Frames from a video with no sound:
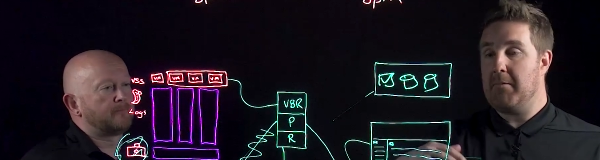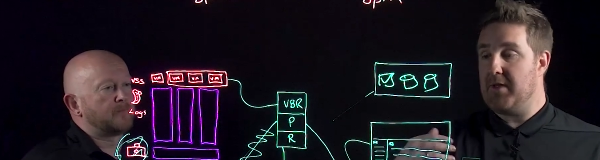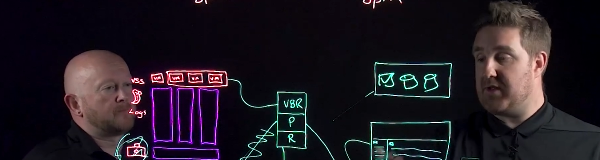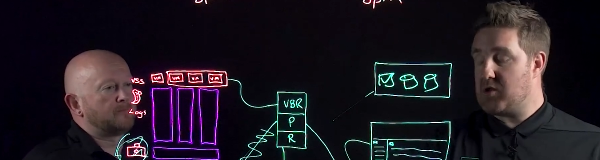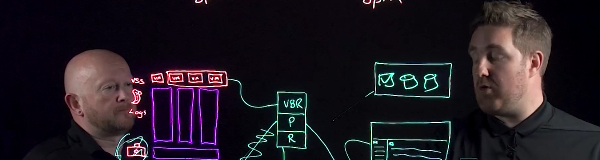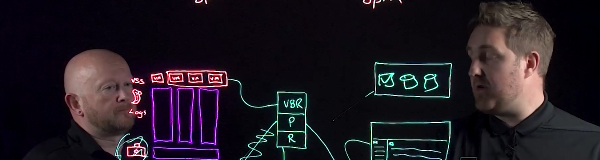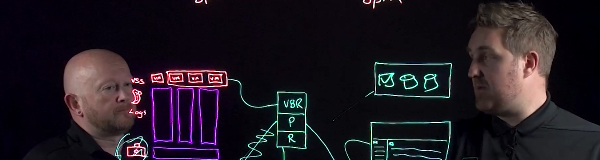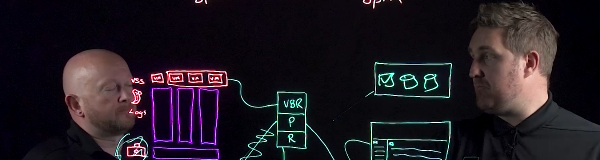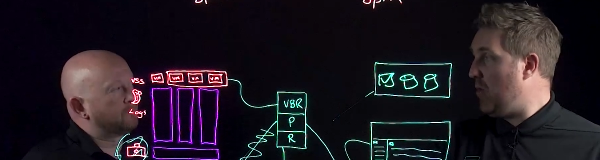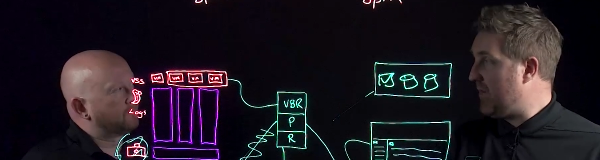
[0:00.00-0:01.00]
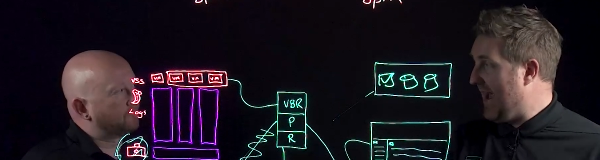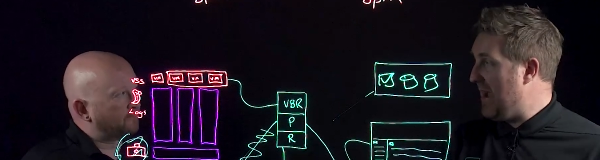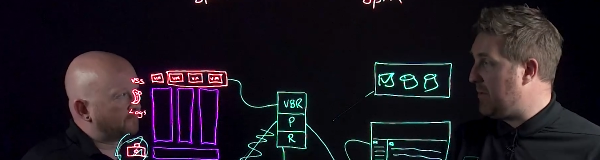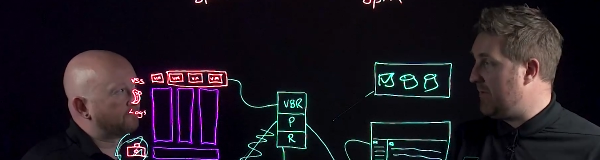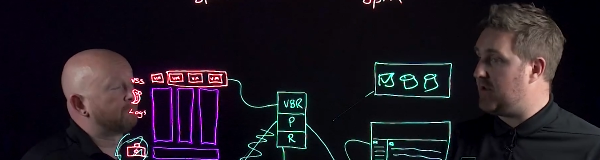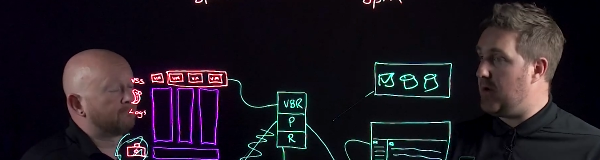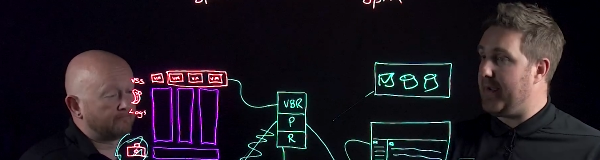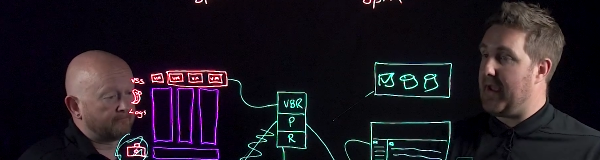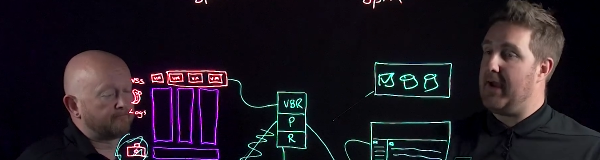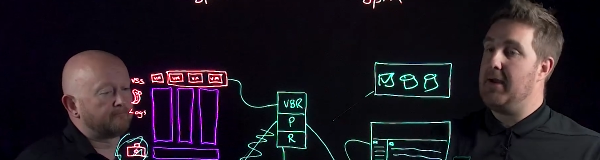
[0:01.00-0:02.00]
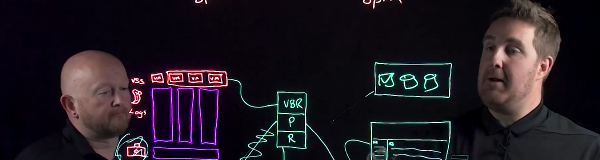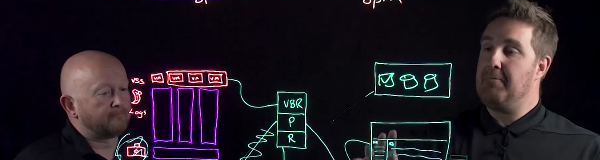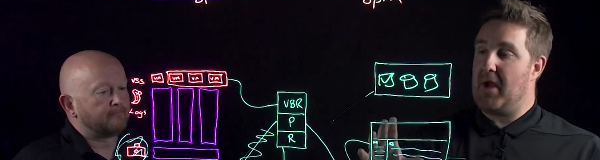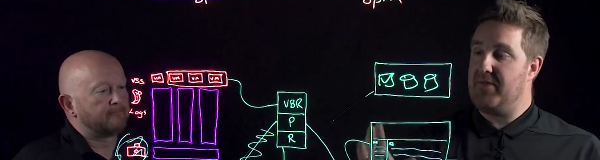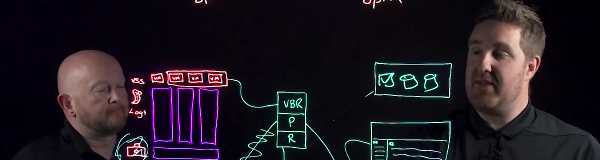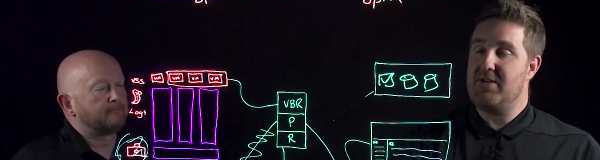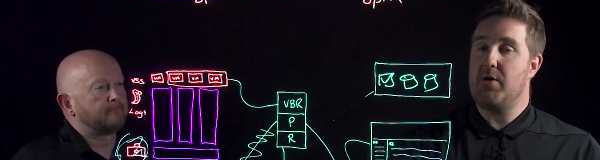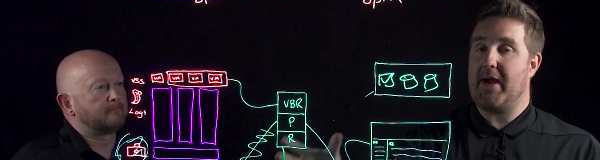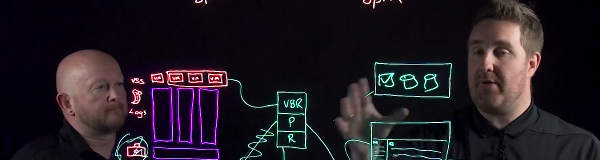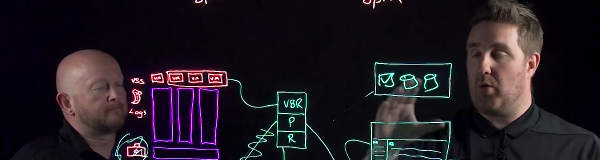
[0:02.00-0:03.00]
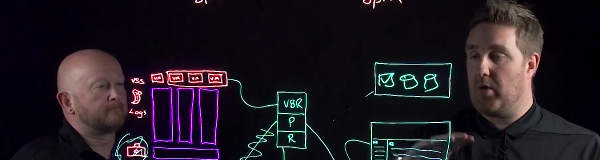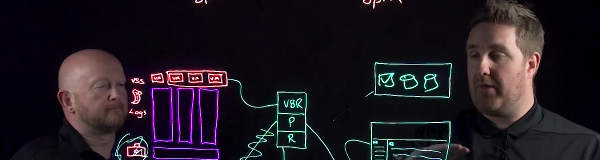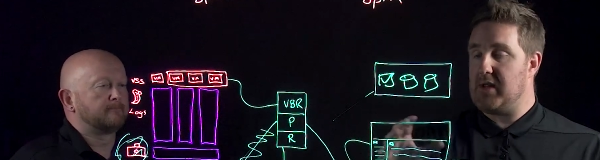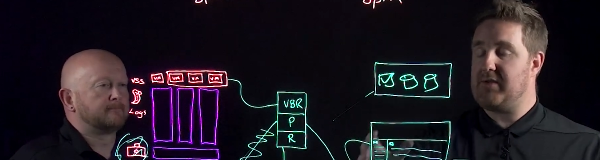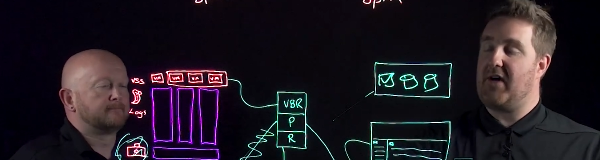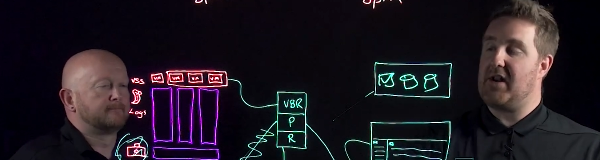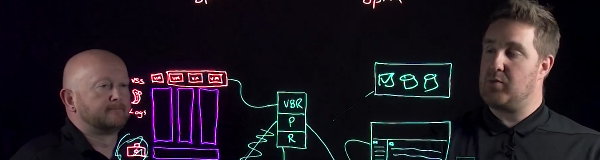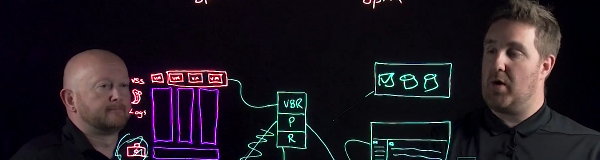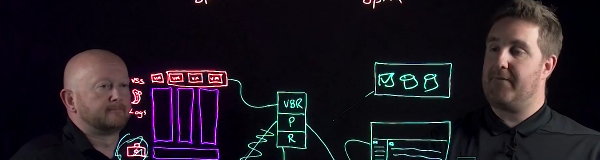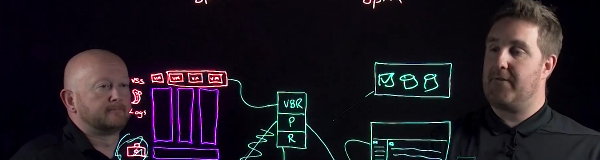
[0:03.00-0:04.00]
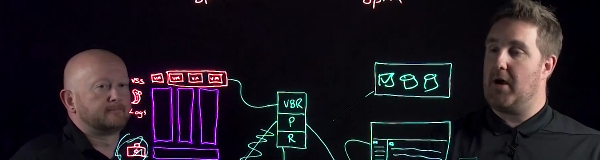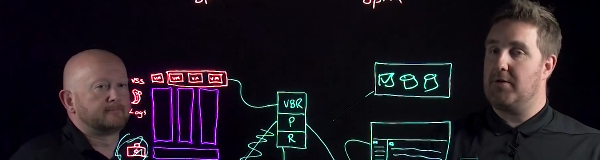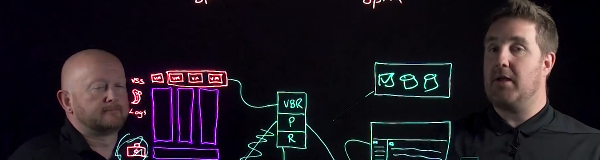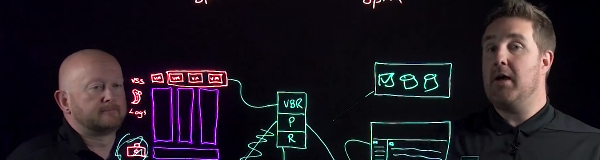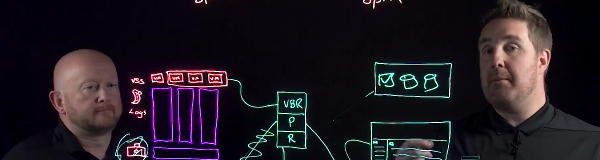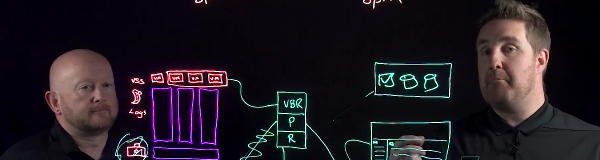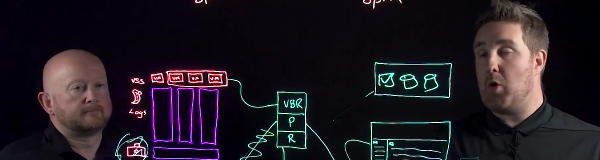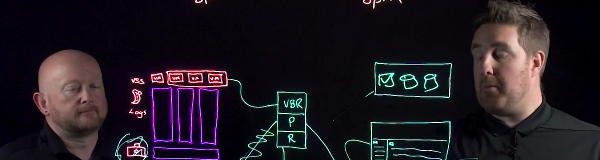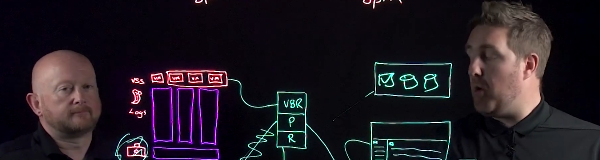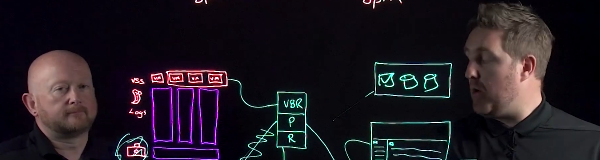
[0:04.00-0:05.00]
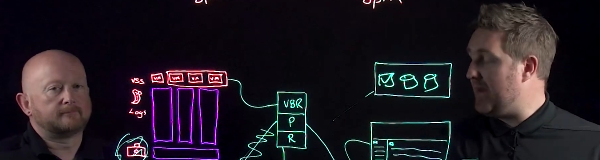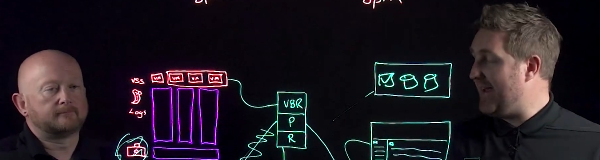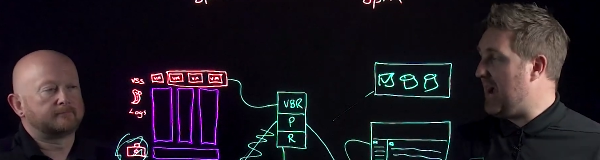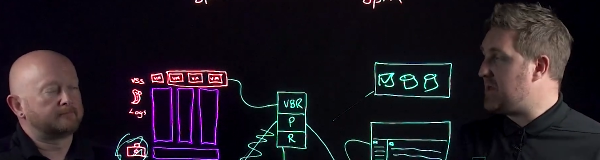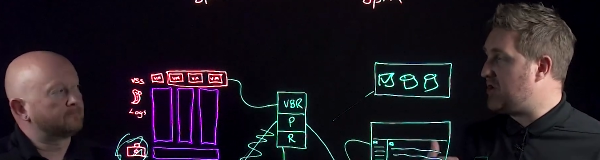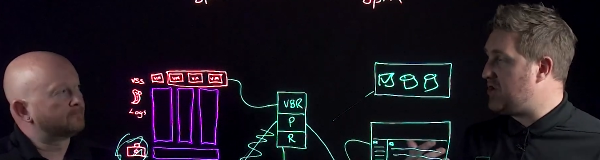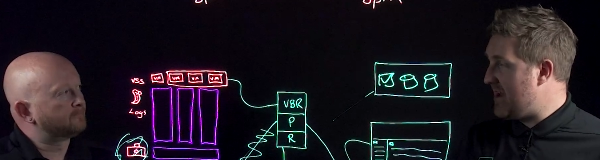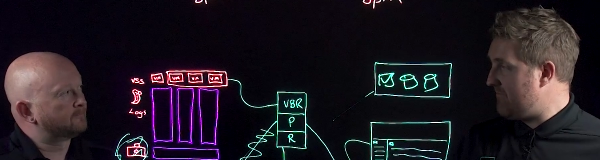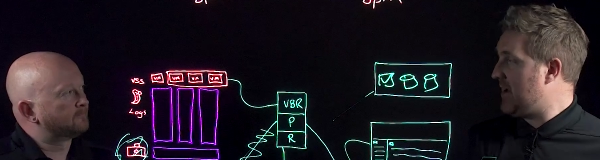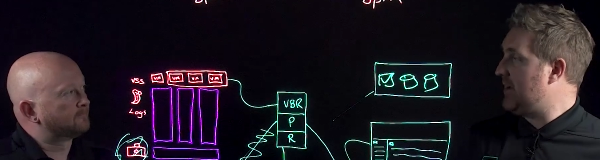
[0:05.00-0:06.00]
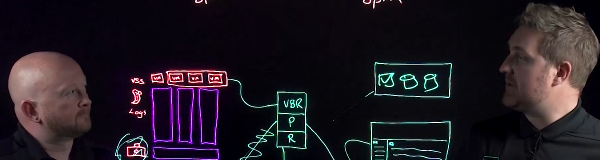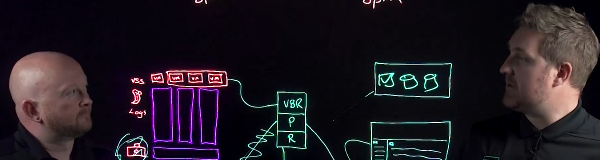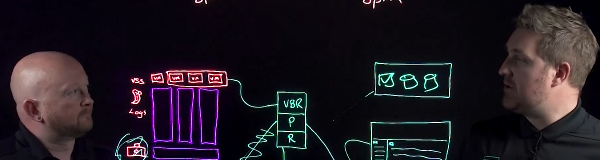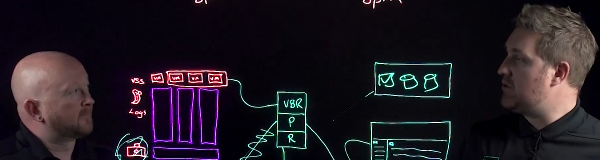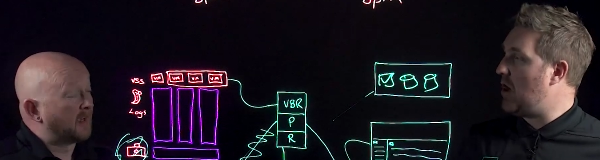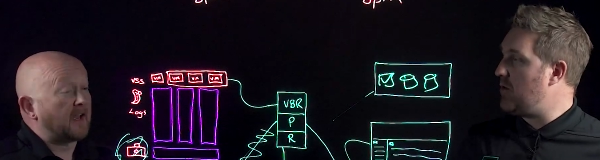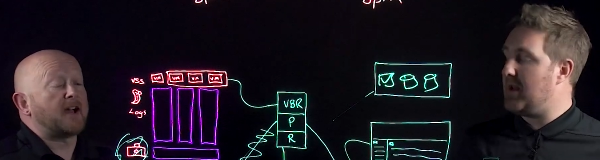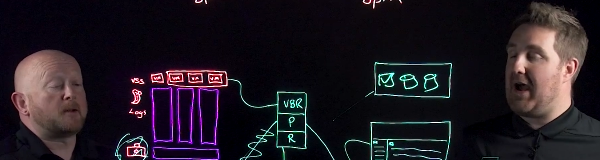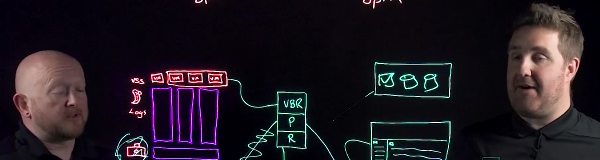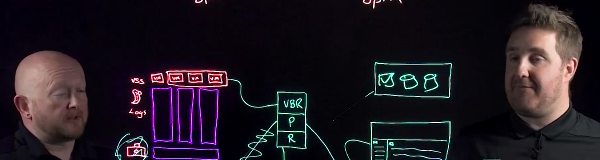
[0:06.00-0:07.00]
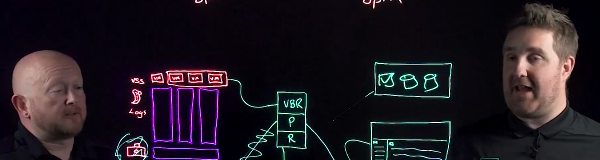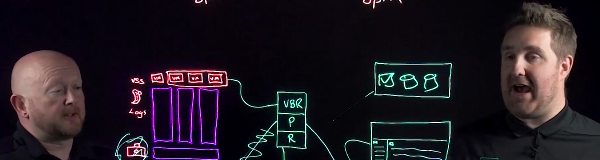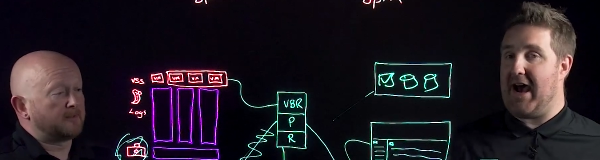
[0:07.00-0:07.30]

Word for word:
Speaker 1: The storage is more than capable of doing it. And you get all of these advanced workflows, more importantly, as a generalist. You don't Absolutely.